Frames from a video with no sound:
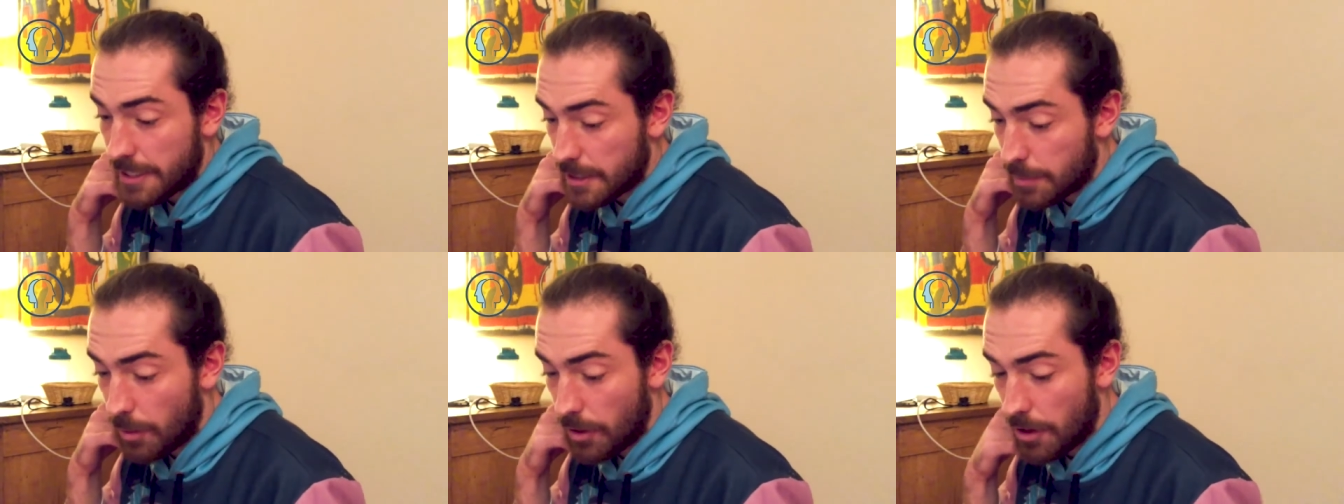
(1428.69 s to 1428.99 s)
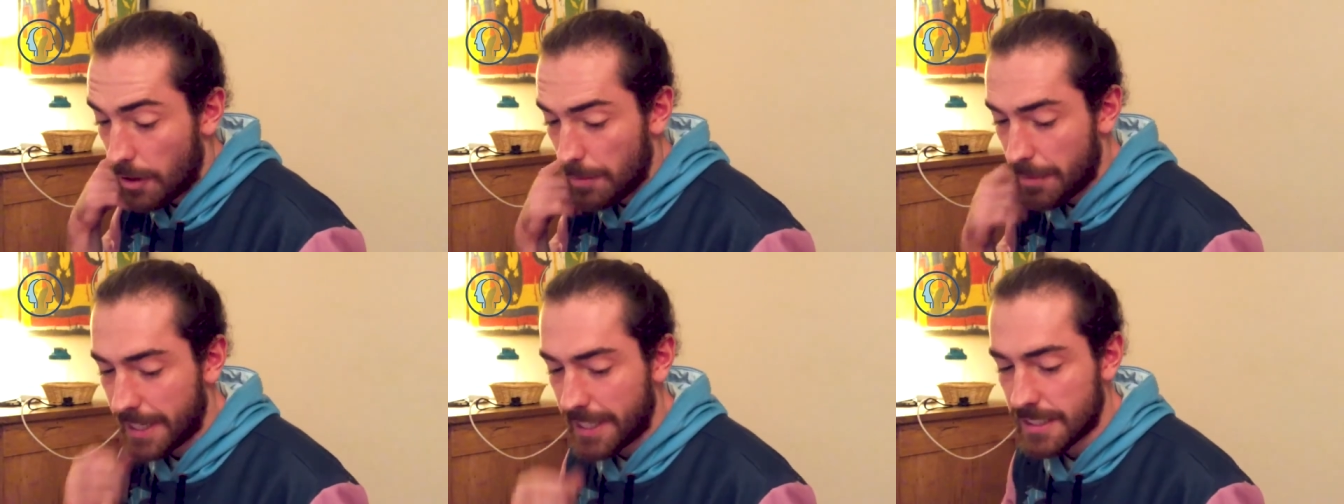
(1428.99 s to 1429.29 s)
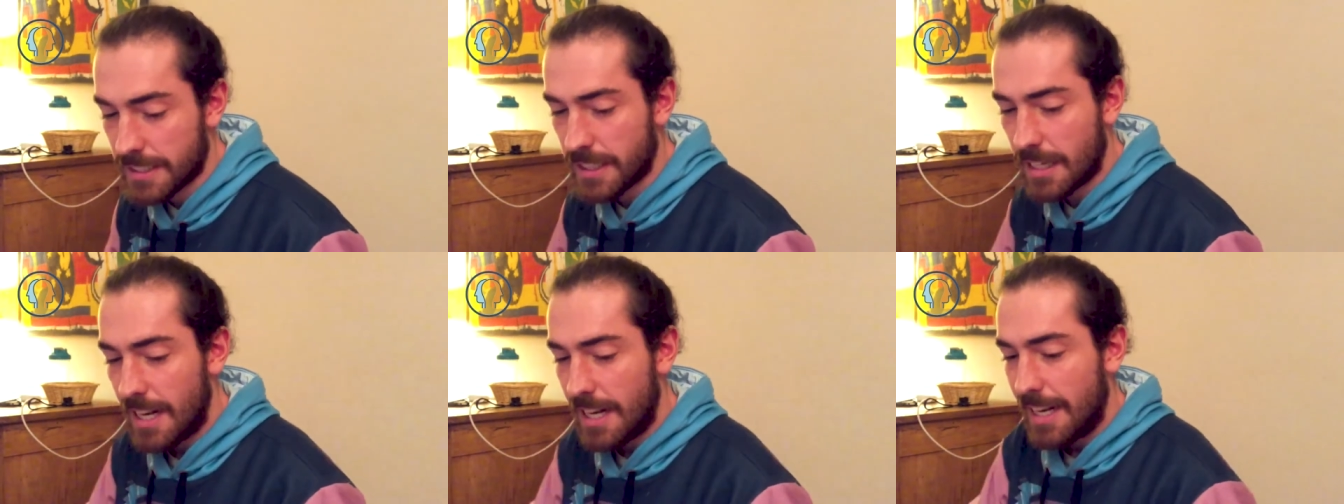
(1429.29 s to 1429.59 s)
You're spot on
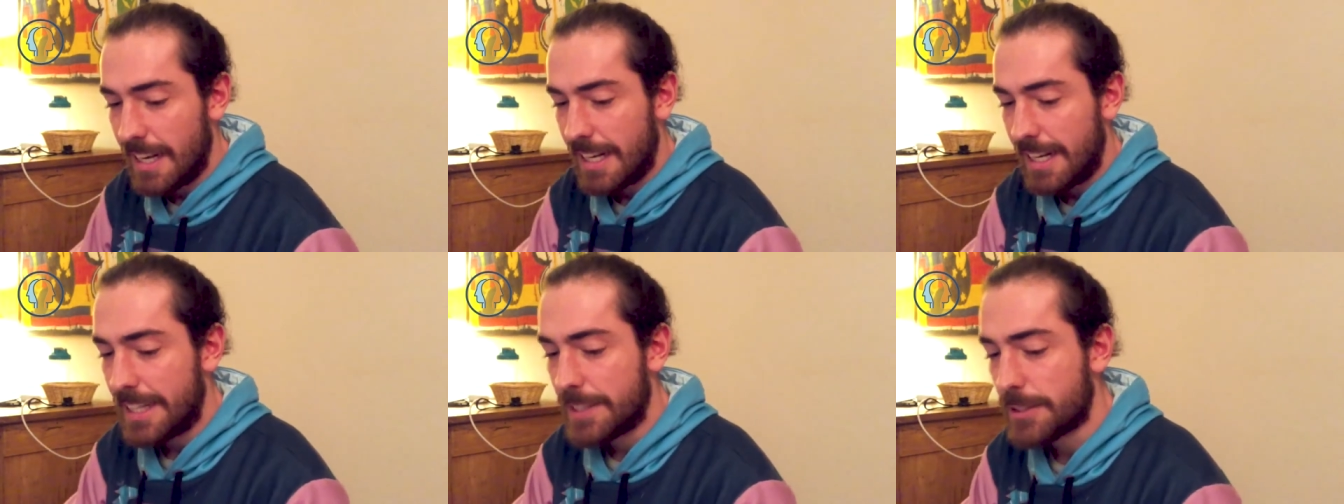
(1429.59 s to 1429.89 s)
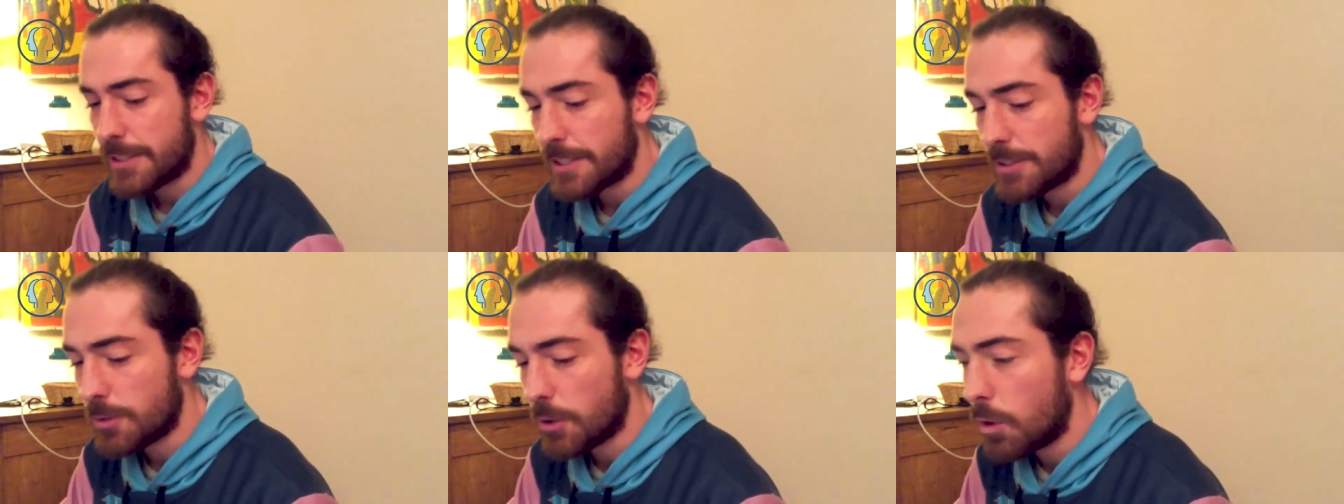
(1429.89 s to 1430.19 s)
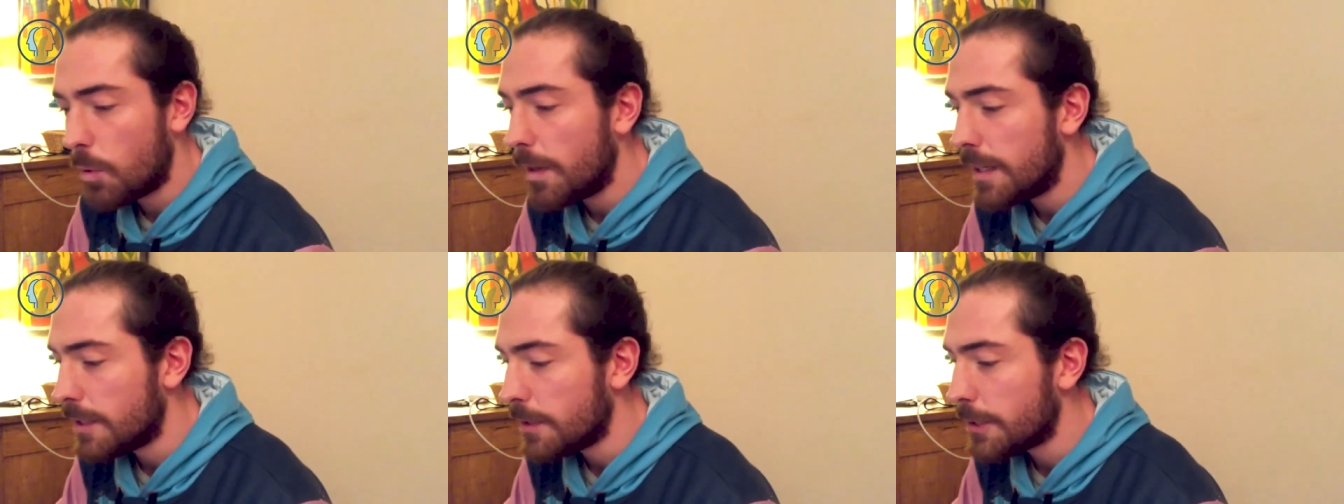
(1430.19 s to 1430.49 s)
because it's, it's
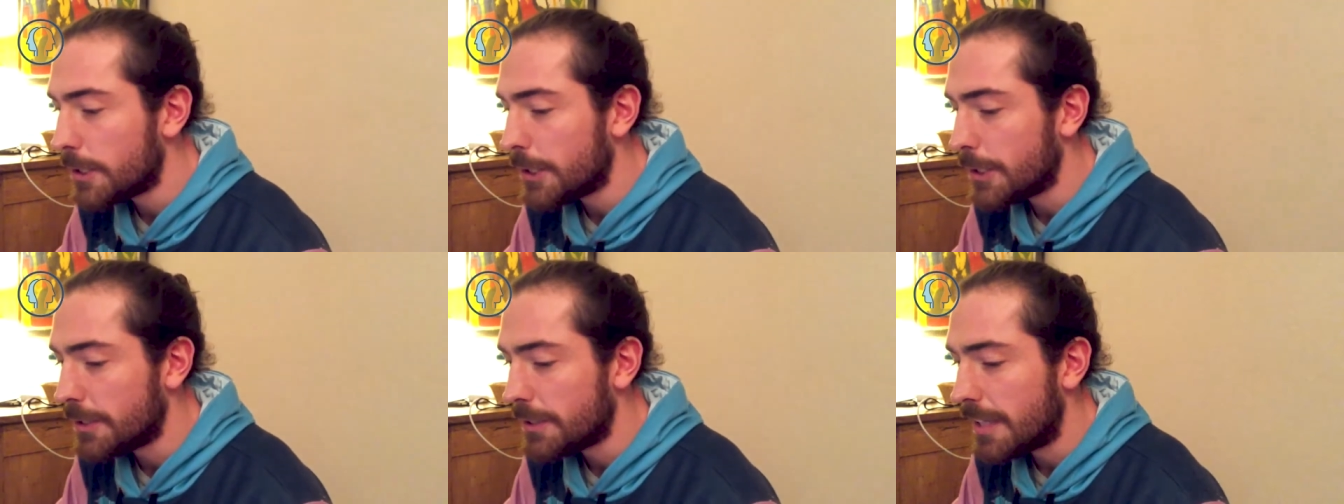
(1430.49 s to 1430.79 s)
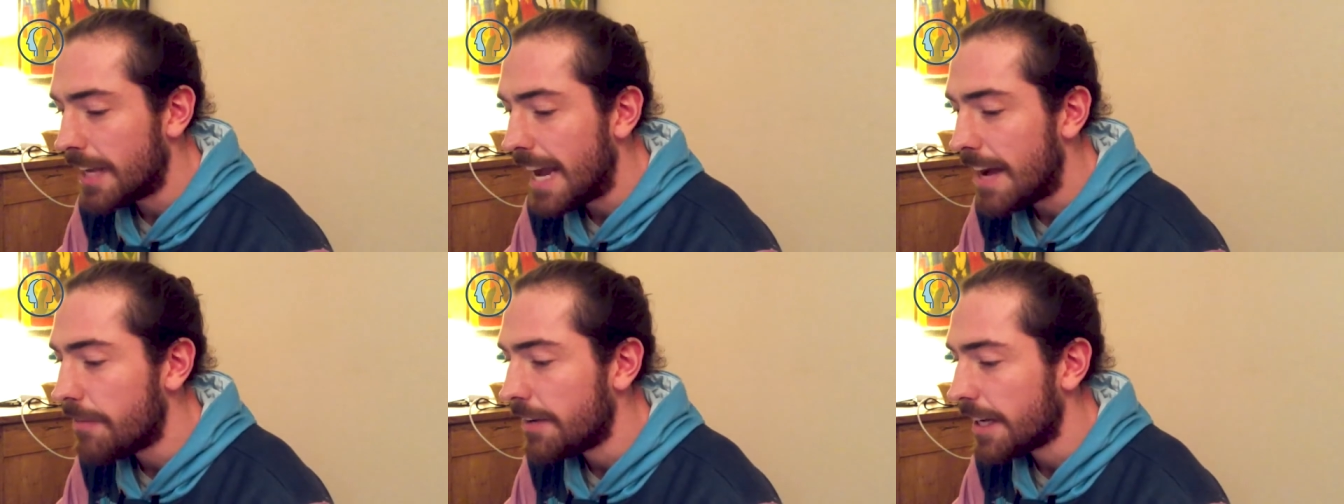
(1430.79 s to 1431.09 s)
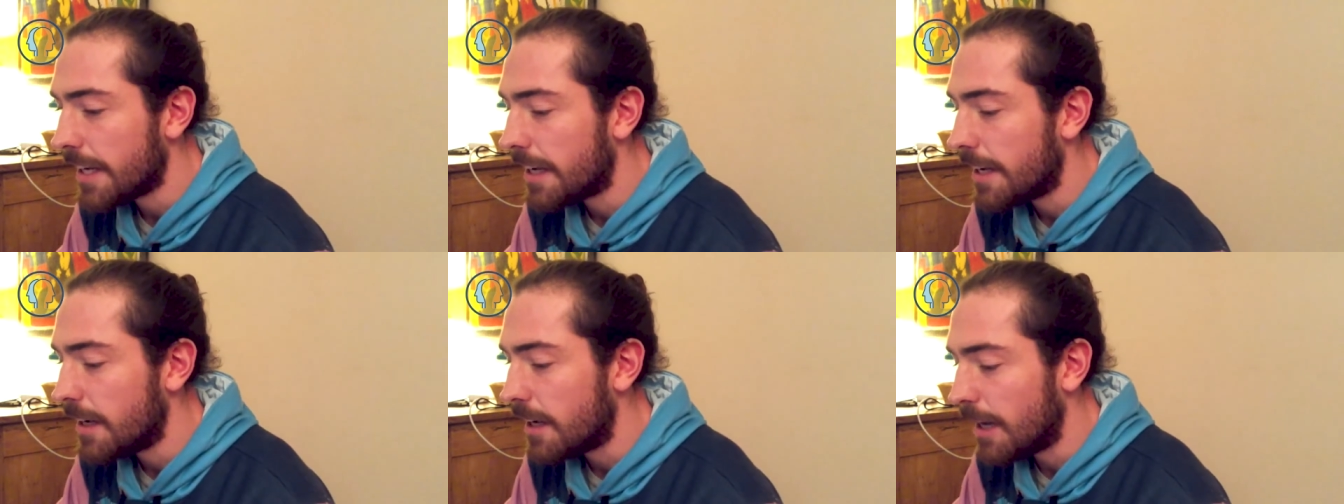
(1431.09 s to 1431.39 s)
all well and good
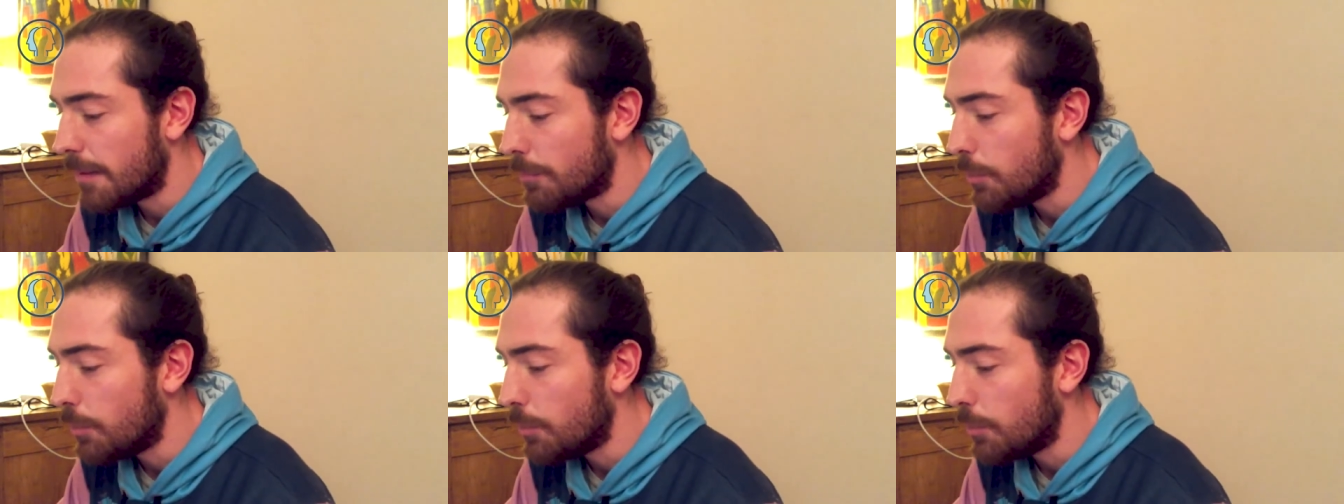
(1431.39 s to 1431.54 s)
having a,